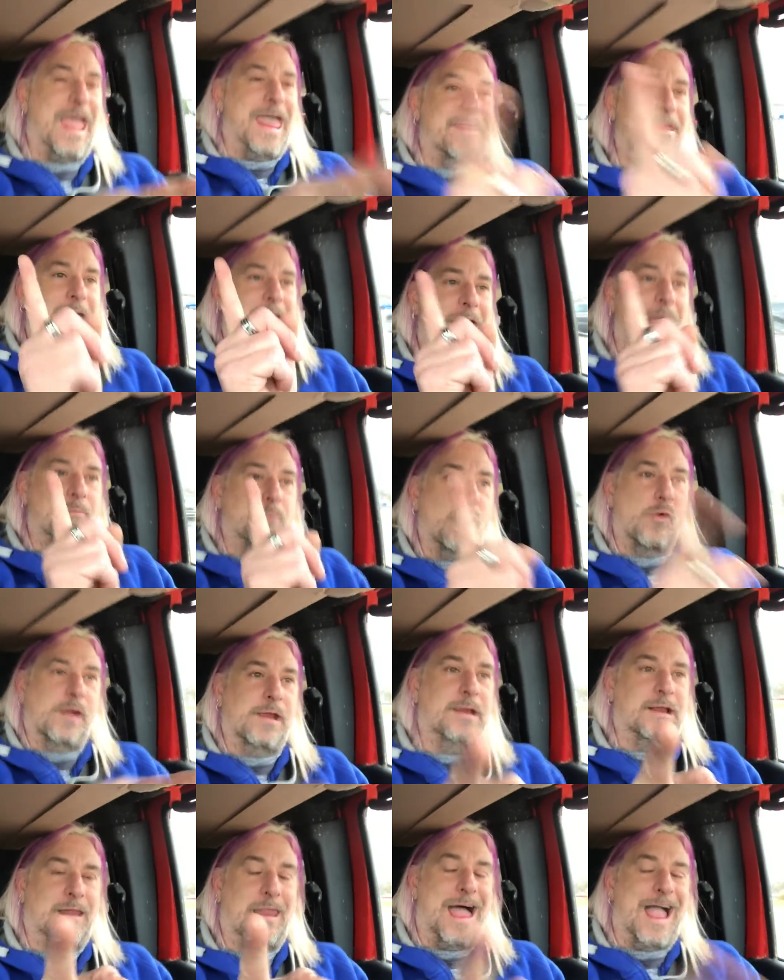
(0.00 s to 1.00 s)
and then I'm
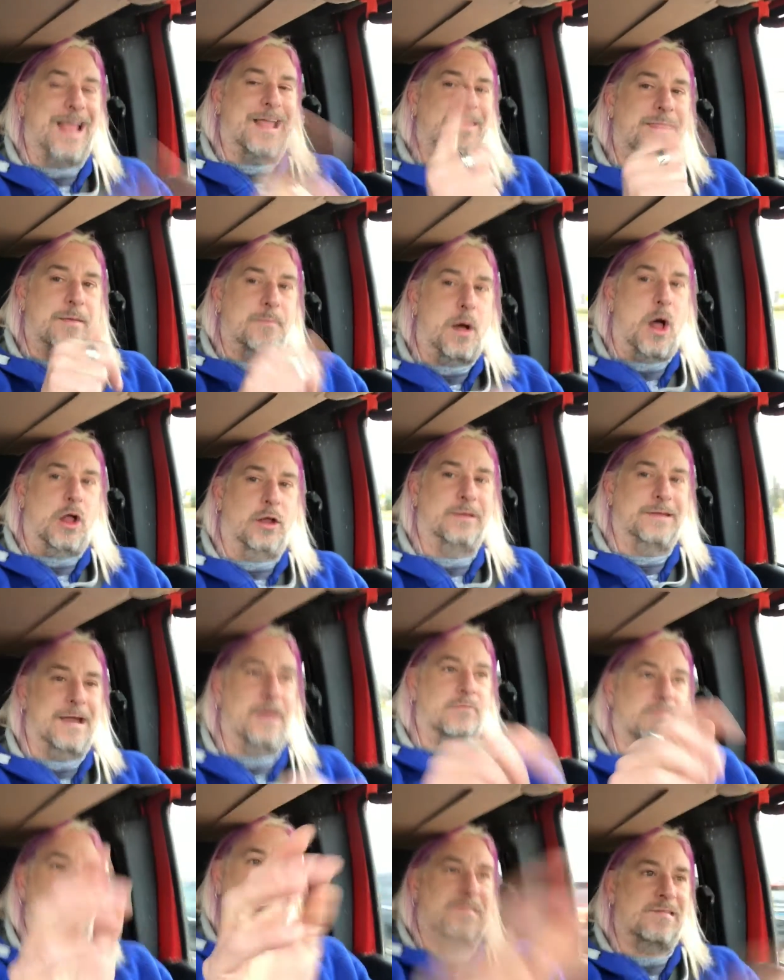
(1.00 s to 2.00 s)
going to lock them all
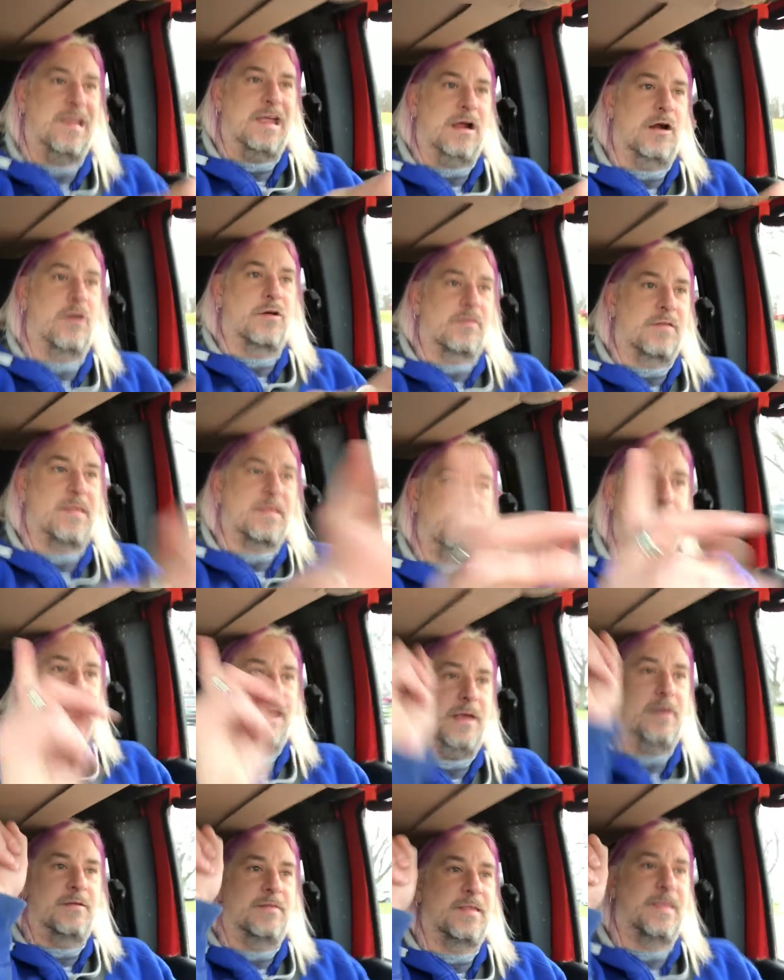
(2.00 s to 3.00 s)
downstairs
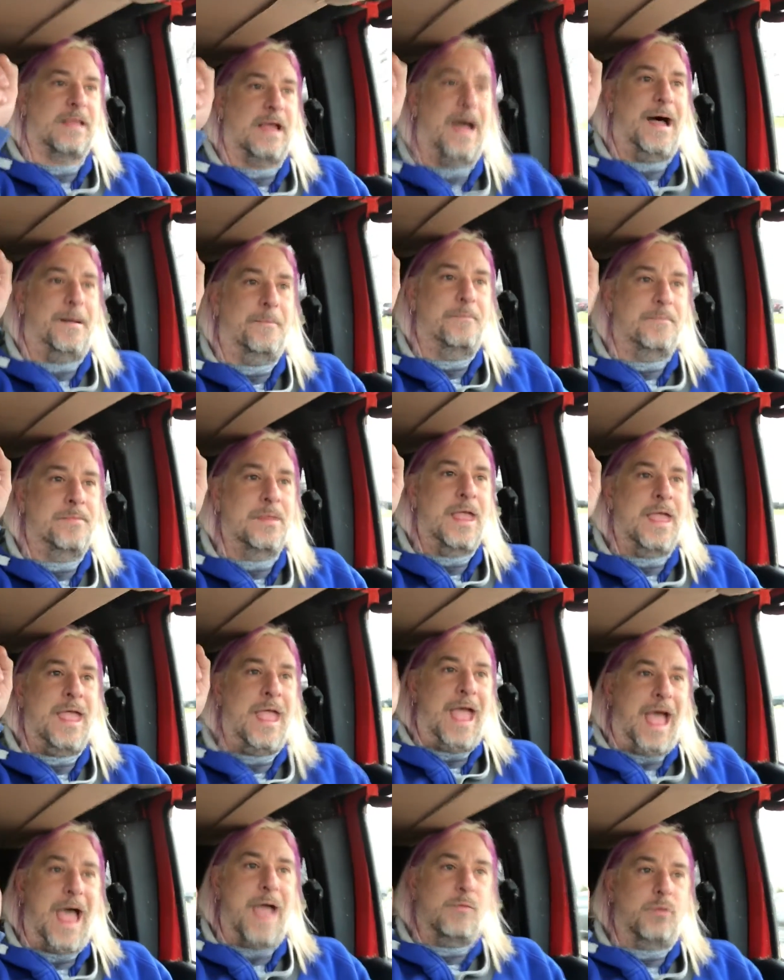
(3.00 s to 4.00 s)
because
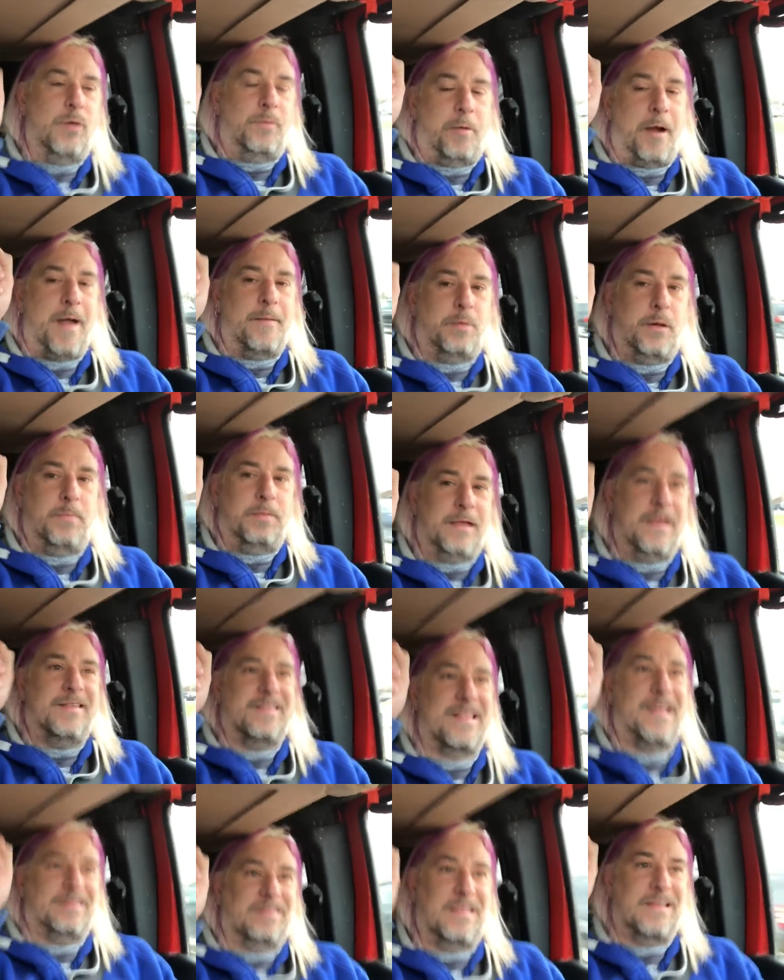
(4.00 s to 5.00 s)
I will probably
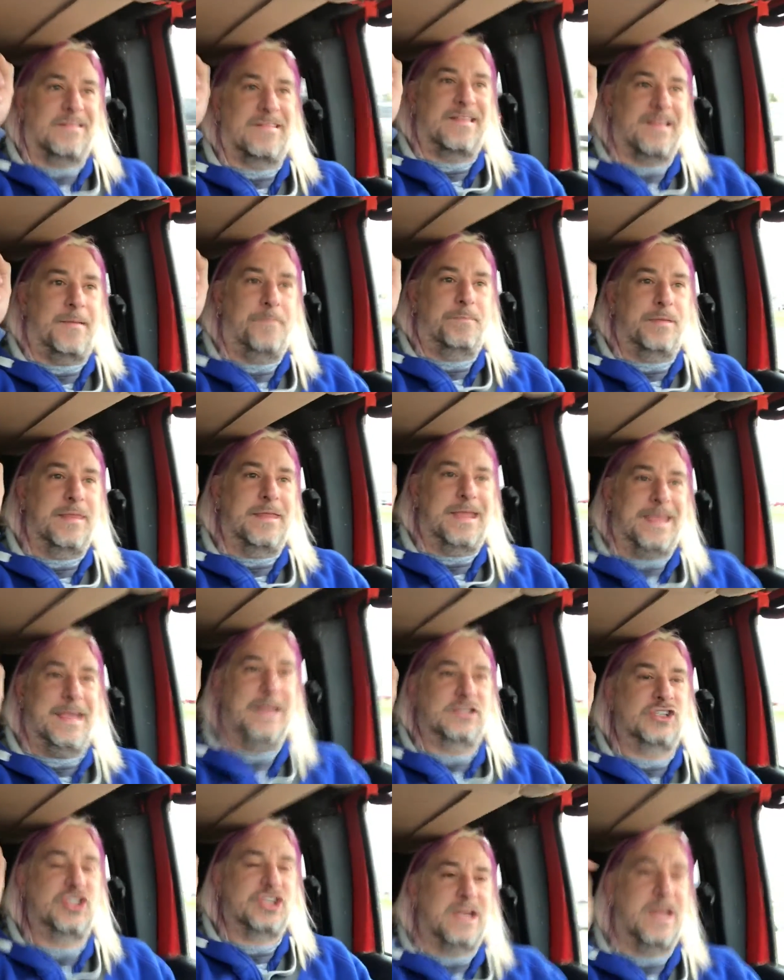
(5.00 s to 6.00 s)
set this up in the
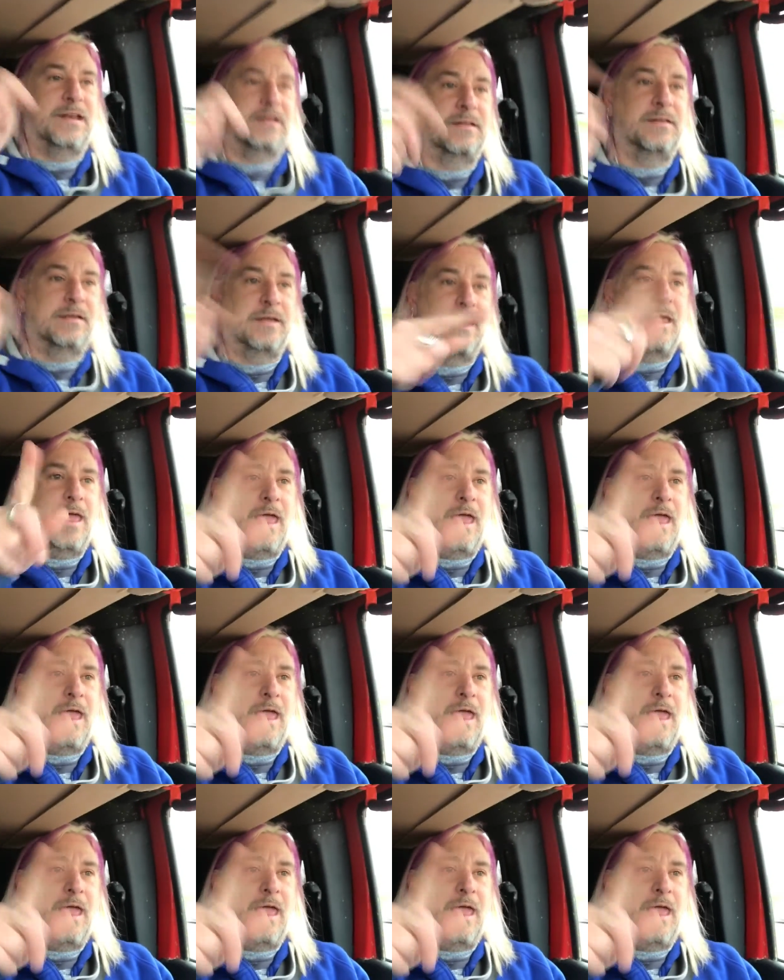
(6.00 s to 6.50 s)
kitchen,